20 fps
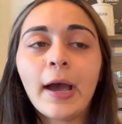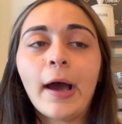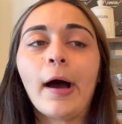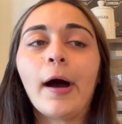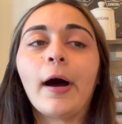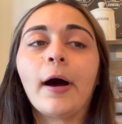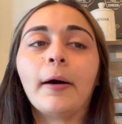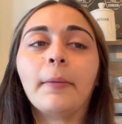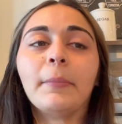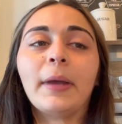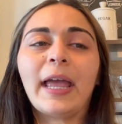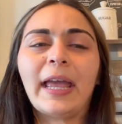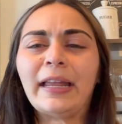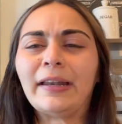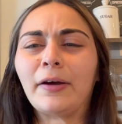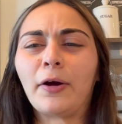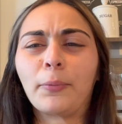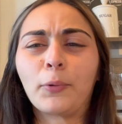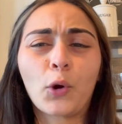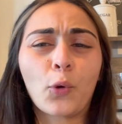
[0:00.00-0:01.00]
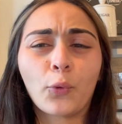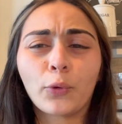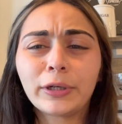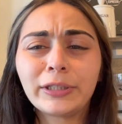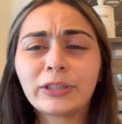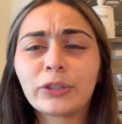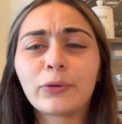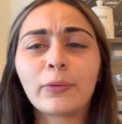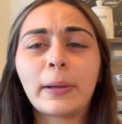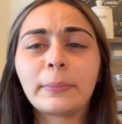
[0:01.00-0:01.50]
Um, and
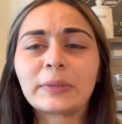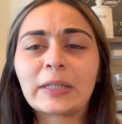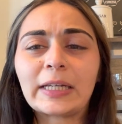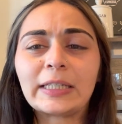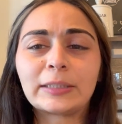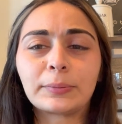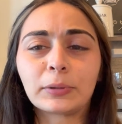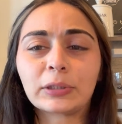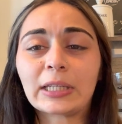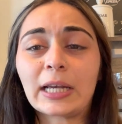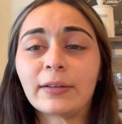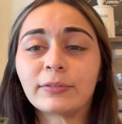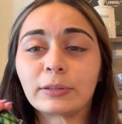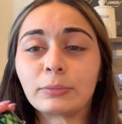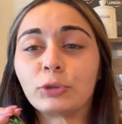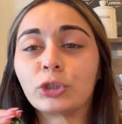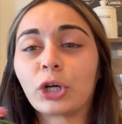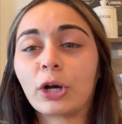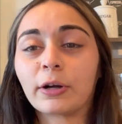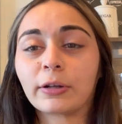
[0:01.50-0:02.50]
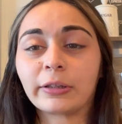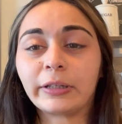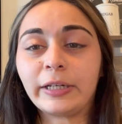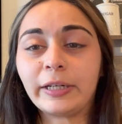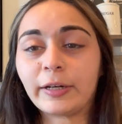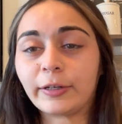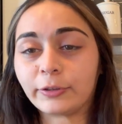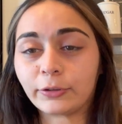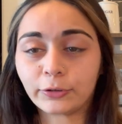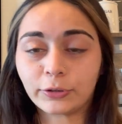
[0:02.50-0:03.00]
according to the website, it's supposed to have some chocolatey
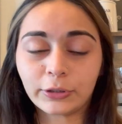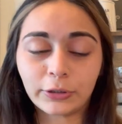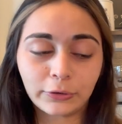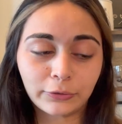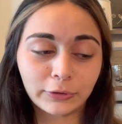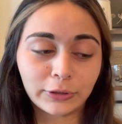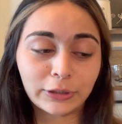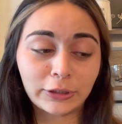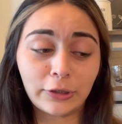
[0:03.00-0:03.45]
undertones.